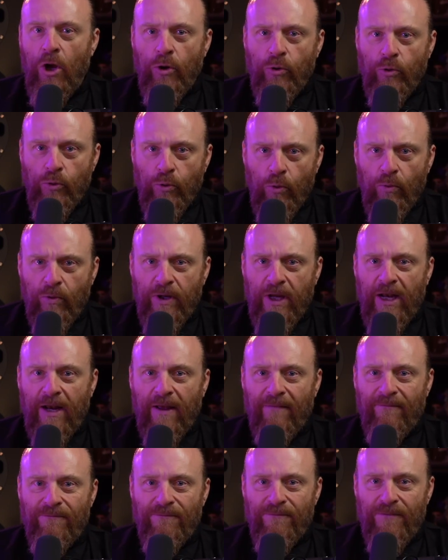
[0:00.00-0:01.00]
you can
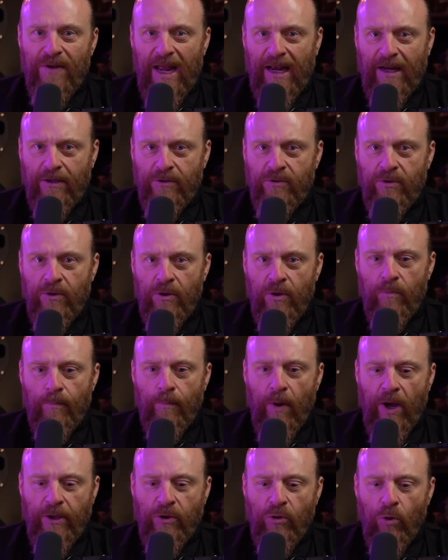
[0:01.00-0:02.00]
affect
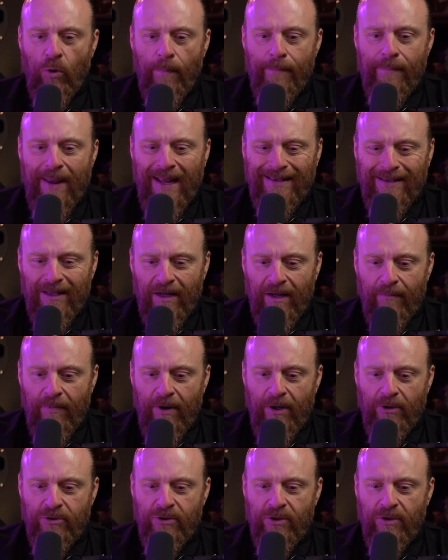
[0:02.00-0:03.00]
by your mental
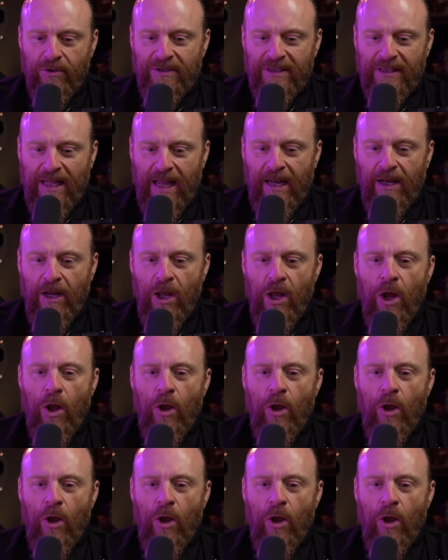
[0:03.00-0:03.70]
emotional state